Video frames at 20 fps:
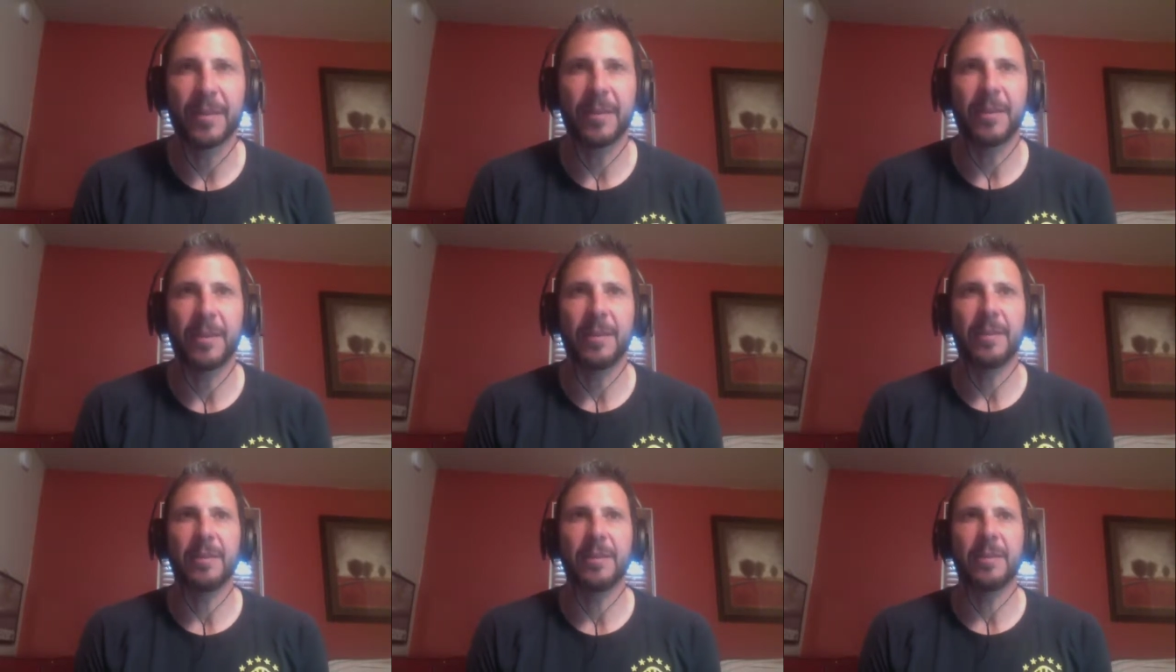
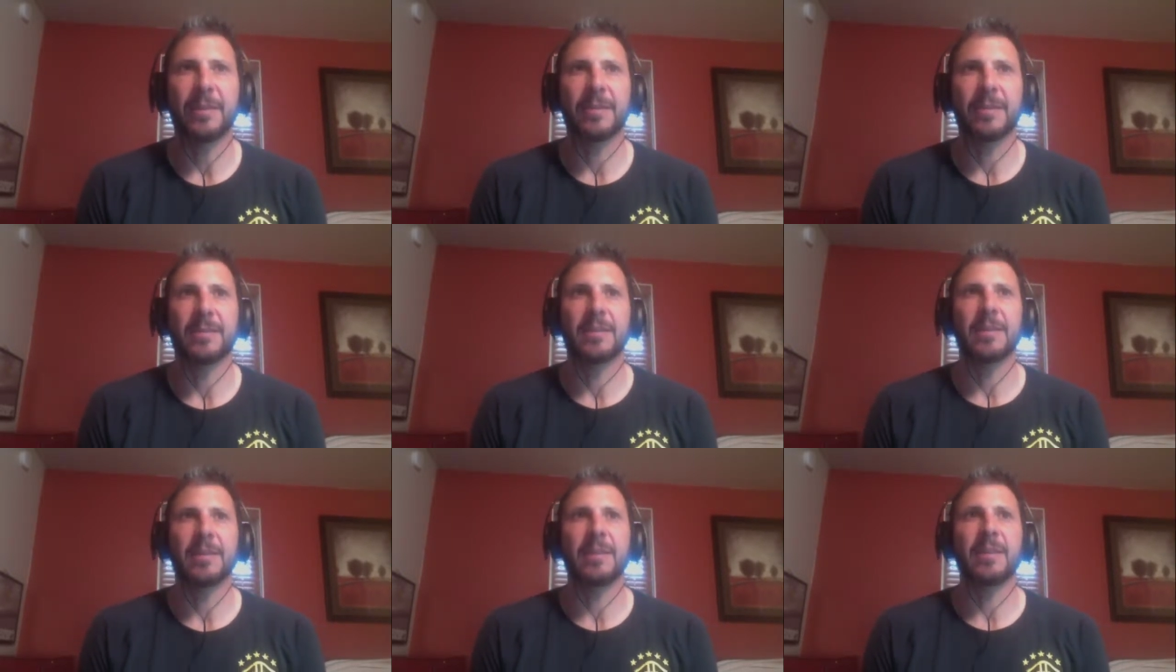He
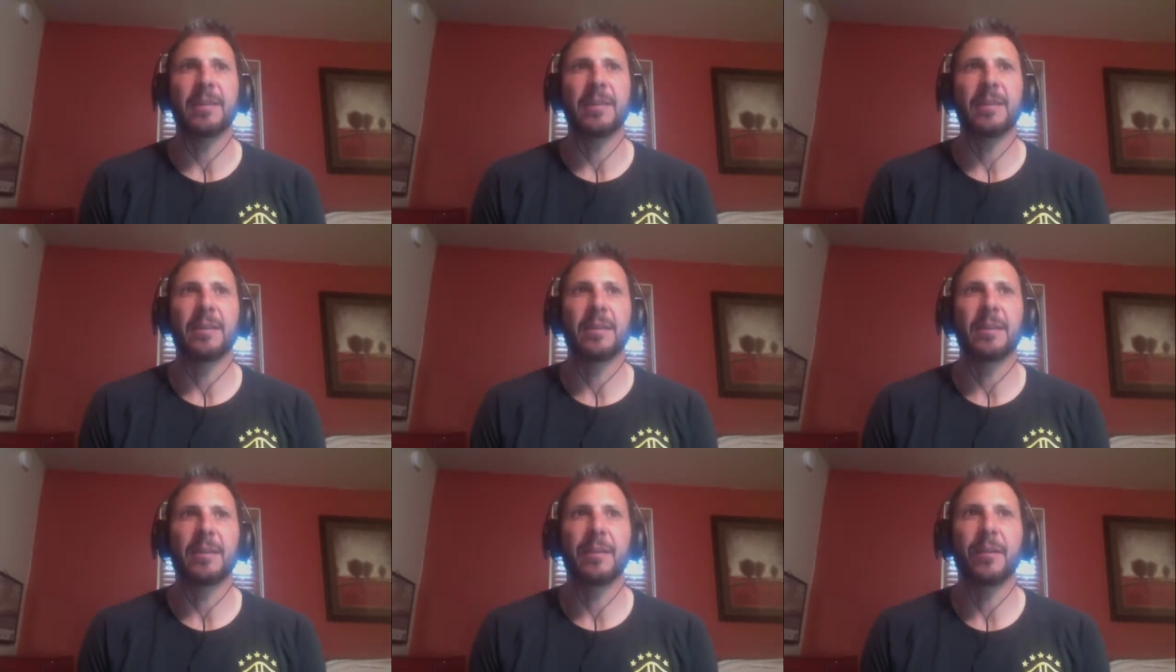is
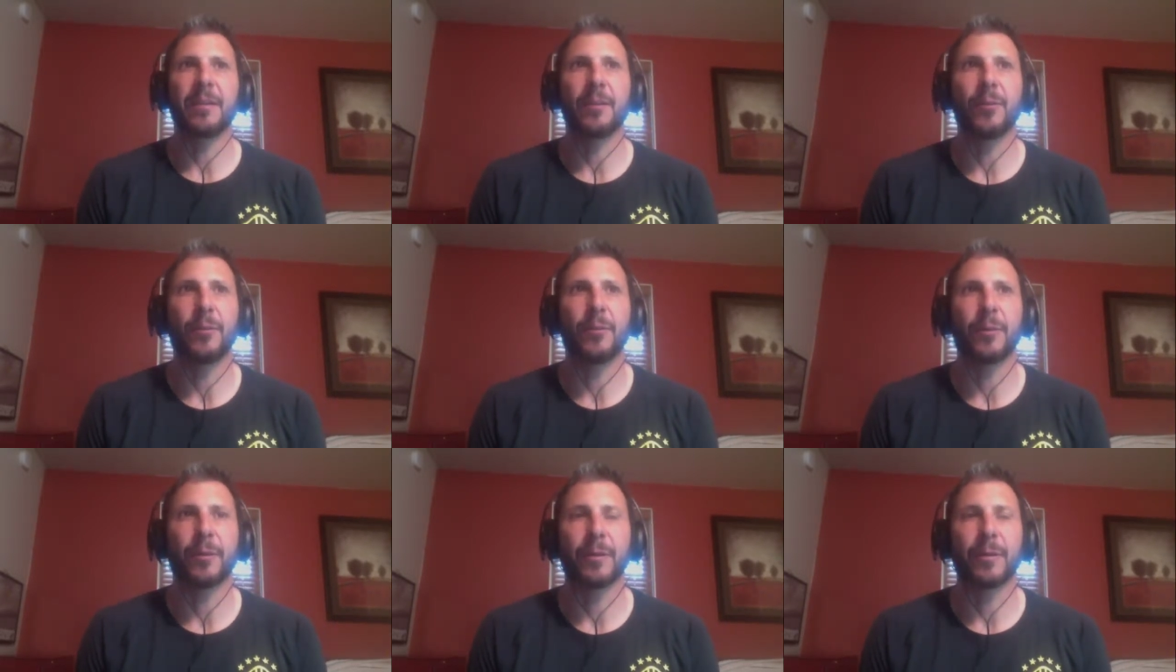the uh,
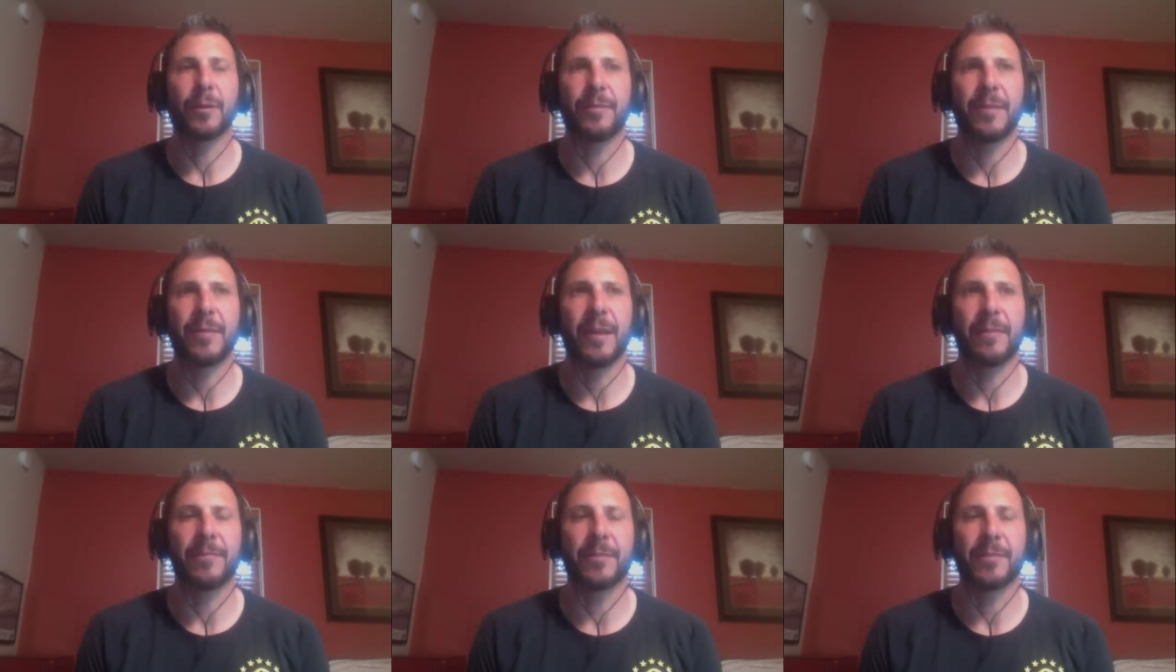owner of
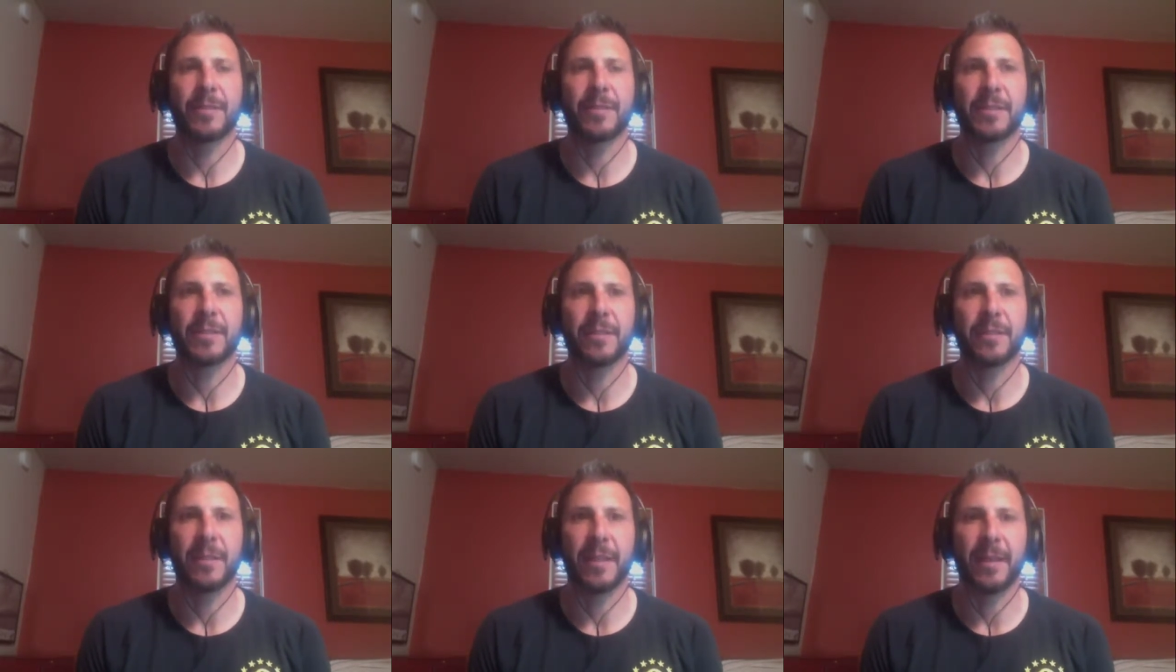that
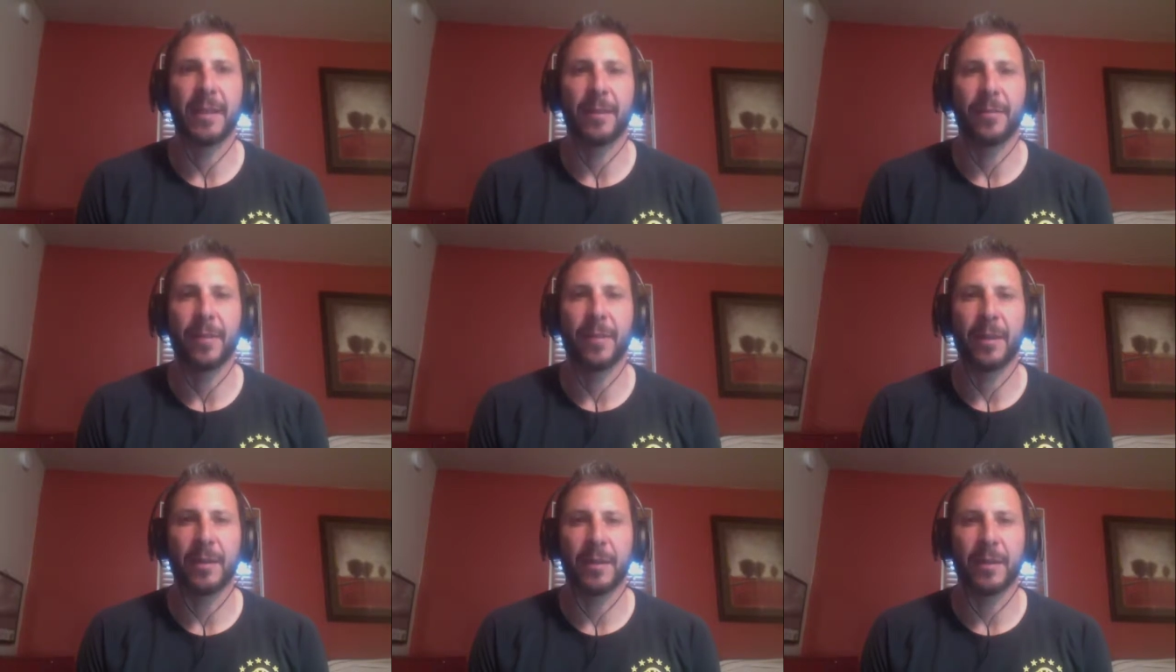facility out there,